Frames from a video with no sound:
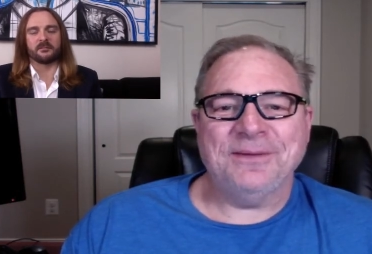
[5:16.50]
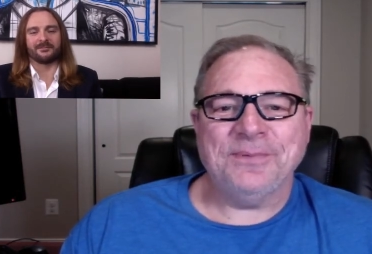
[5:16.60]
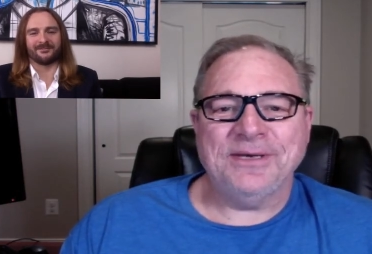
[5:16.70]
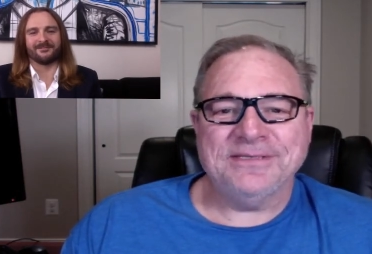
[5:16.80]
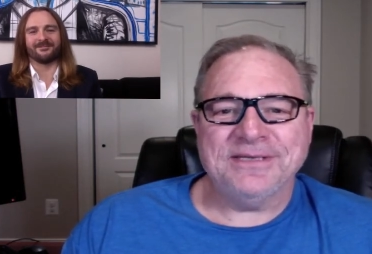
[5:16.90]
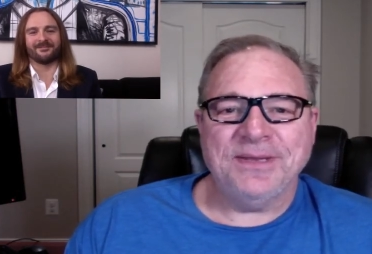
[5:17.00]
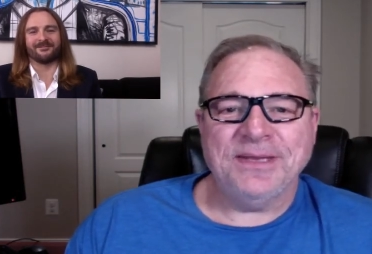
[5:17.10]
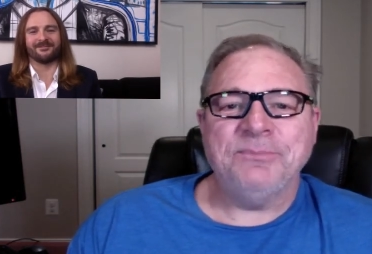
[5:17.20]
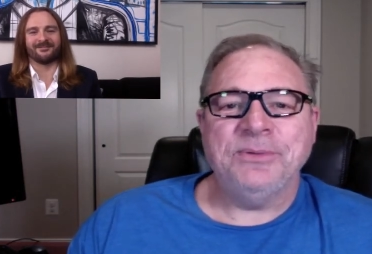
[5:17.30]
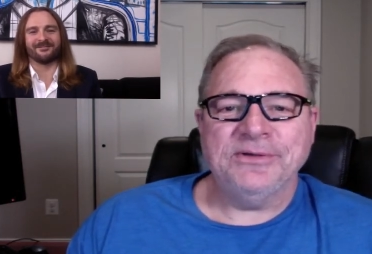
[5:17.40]
Speaker 1: companies that
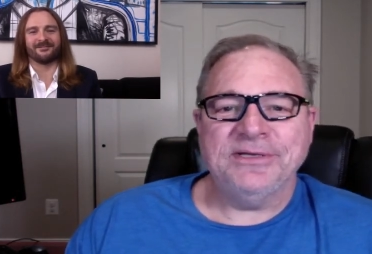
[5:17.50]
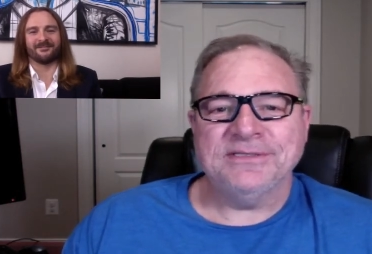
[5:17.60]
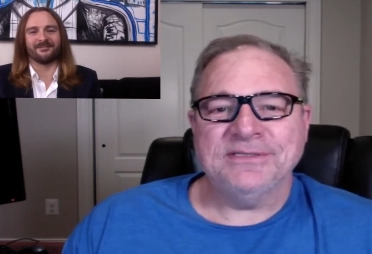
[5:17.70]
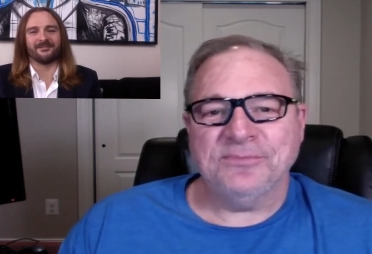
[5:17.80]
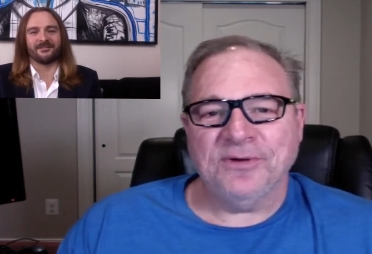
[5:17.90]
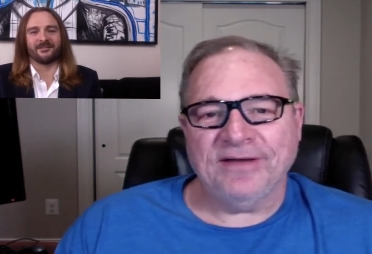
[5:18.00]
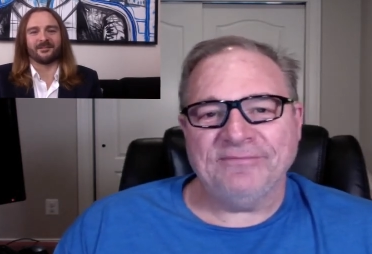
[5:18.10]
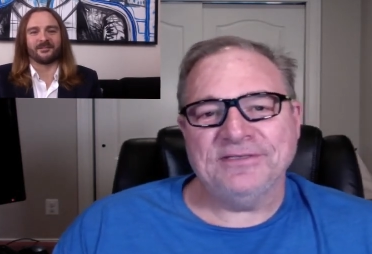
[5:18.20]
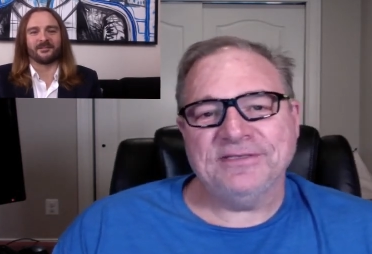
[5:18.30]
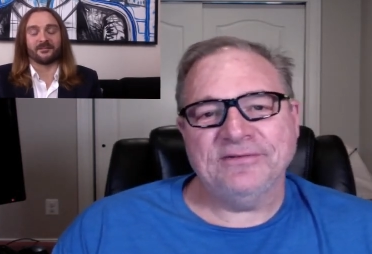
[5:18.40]
make billions in
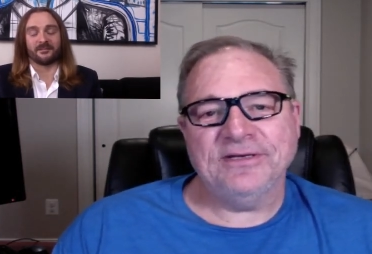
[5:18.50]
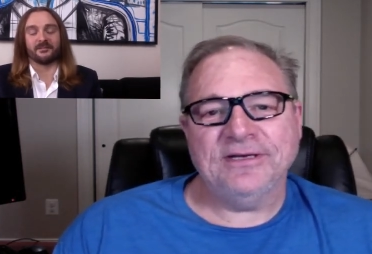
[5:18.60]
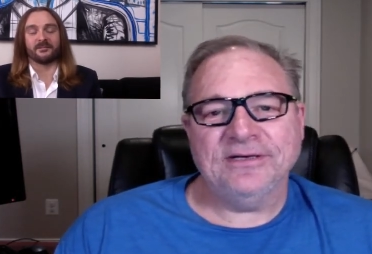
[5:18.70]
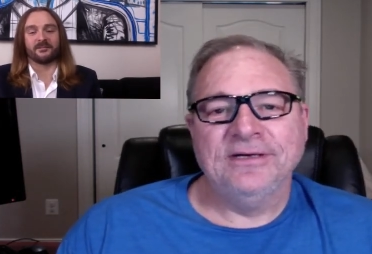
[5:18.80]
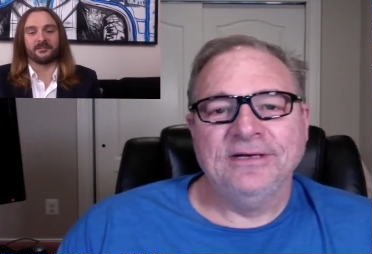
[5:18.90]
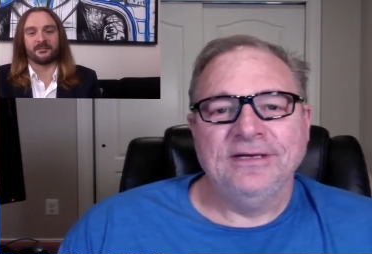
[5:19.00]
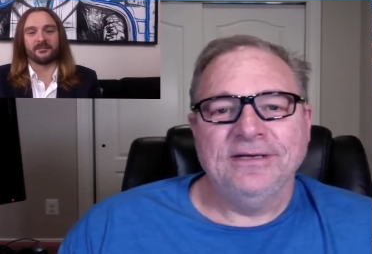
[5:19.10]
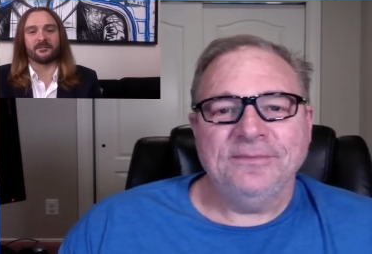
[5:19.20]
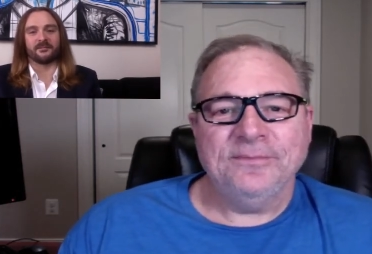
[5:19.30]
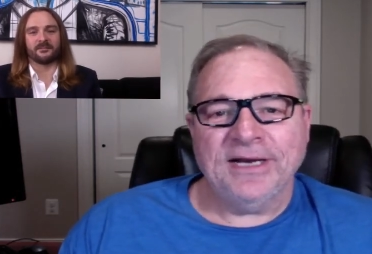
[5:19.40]
profits every year,
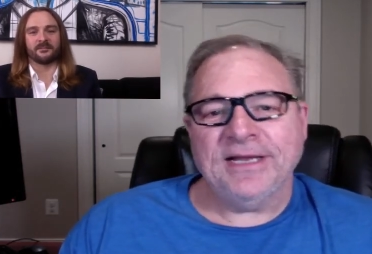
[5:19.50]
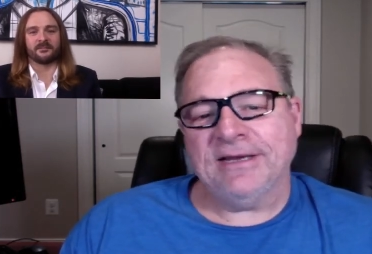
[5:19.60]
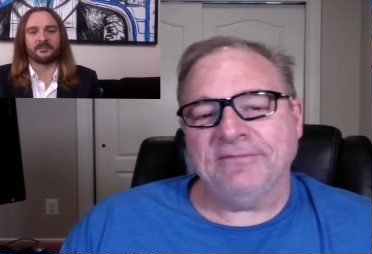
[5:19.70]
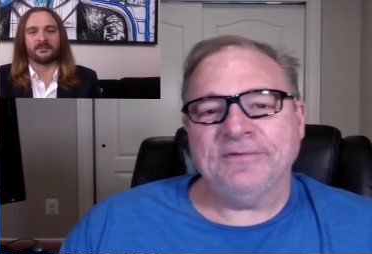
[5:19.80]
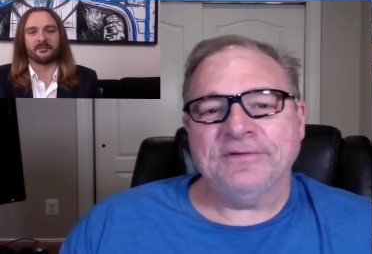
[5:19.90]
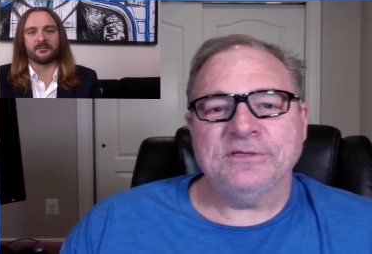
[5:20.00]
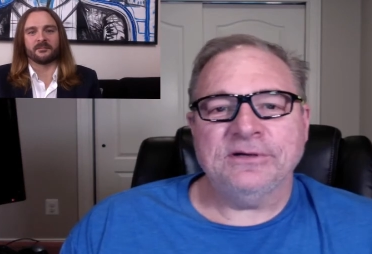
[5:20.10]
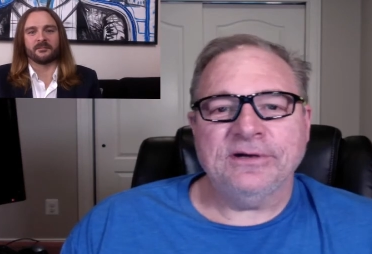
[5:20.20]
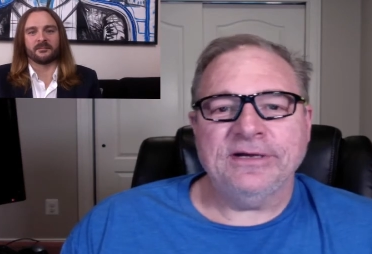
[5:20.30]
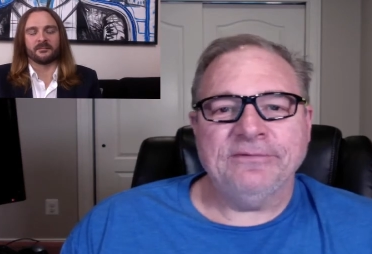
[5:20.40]
but I kind of feel
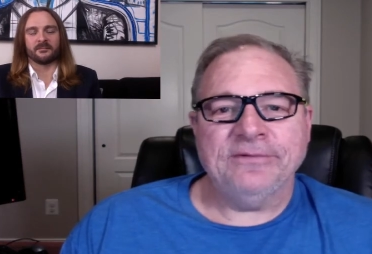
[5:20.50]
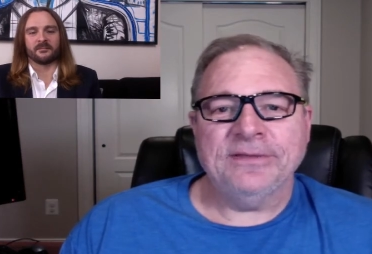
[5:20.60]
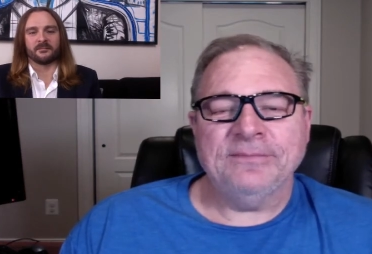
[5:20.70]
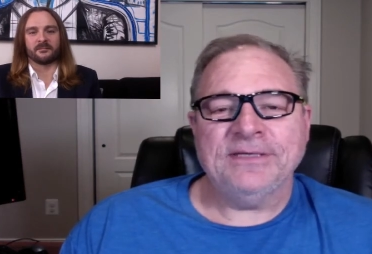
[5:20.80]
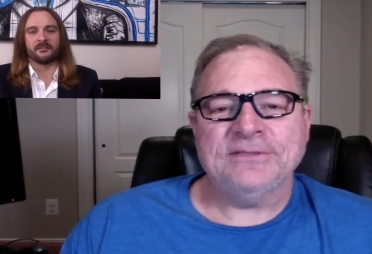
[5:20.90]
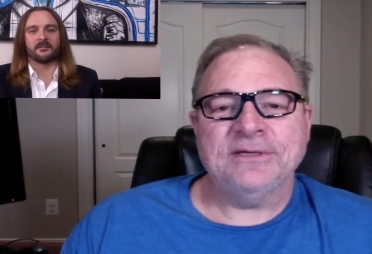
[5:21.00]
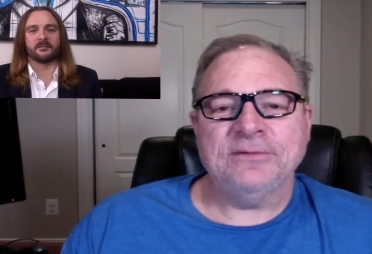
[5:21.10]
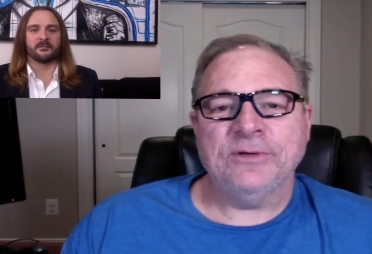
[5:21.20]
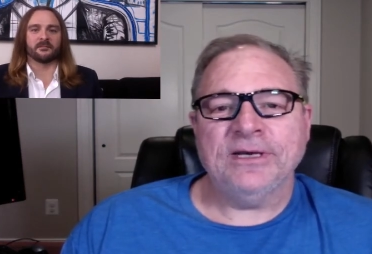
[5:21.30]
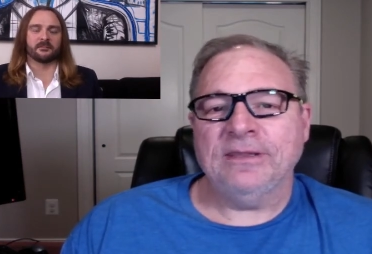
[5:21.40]
sorry for them based
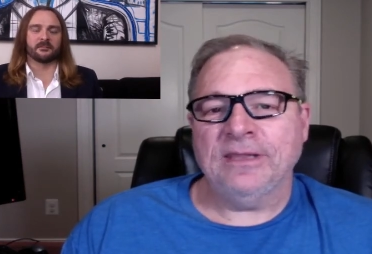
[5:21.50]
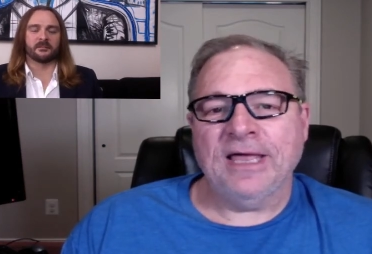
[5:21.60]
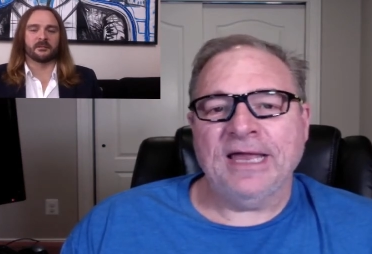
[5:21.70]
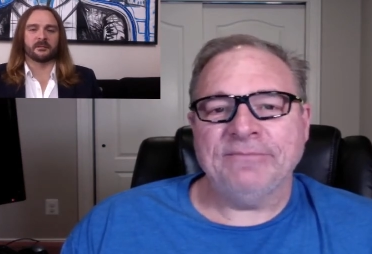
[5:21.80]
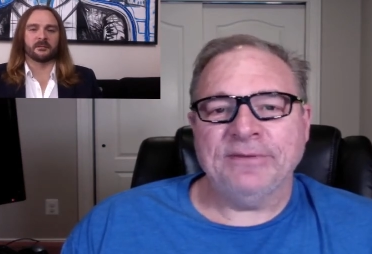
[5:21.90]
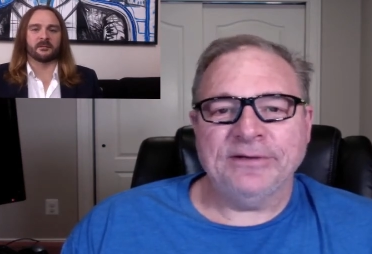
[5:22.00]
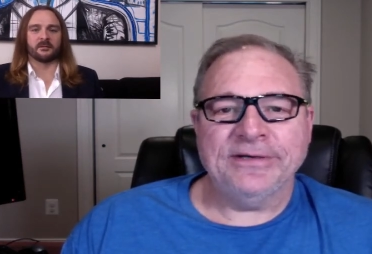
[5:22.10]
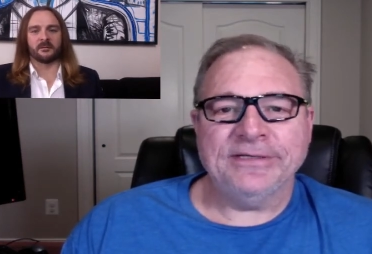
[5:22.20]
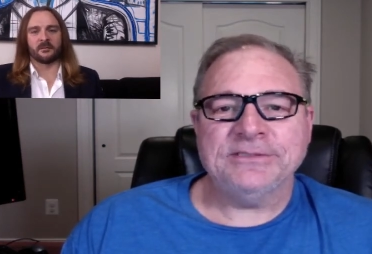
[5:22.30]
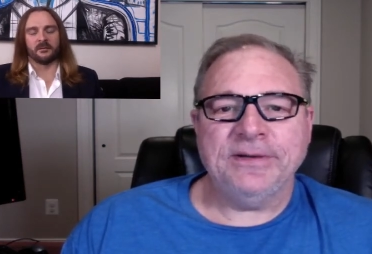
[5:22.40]
on what a lot of them are going
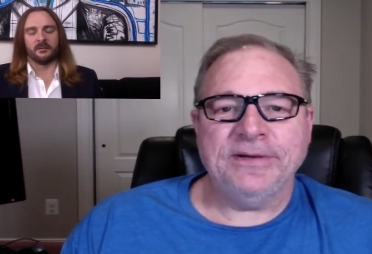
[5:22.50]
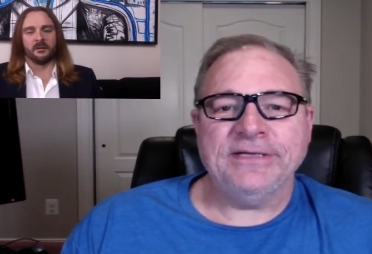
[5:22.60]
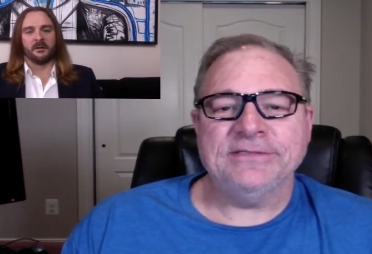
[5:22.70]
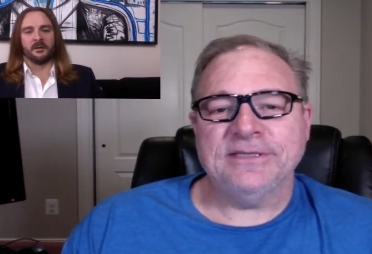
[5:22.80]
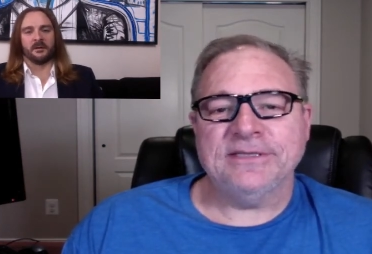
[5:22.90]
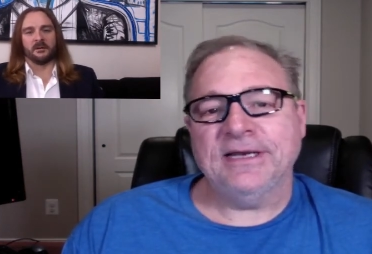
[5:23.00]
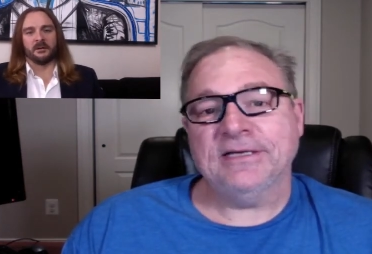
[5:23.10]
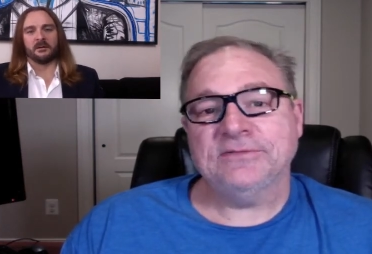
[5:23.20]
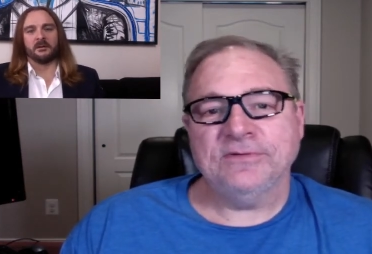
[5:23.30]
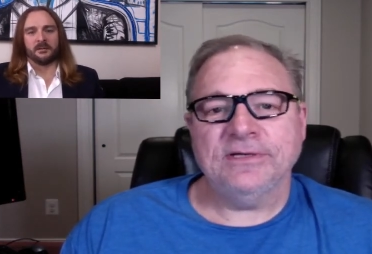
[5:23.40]
to experience in the
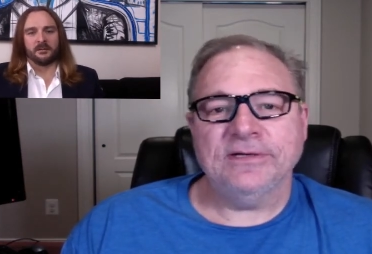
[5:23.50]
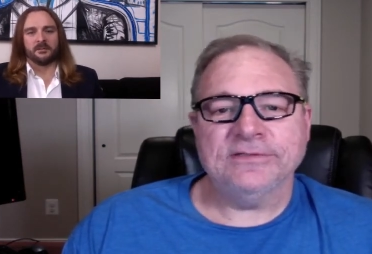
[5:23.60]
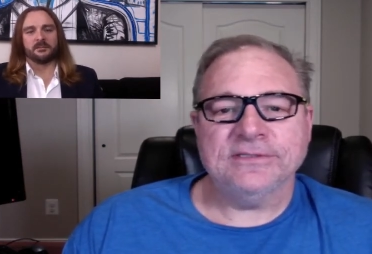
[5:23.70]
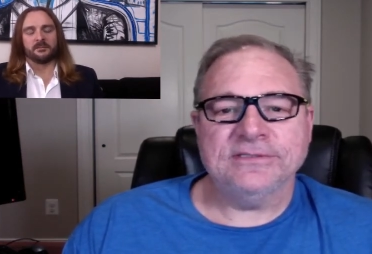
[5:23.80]
next few years.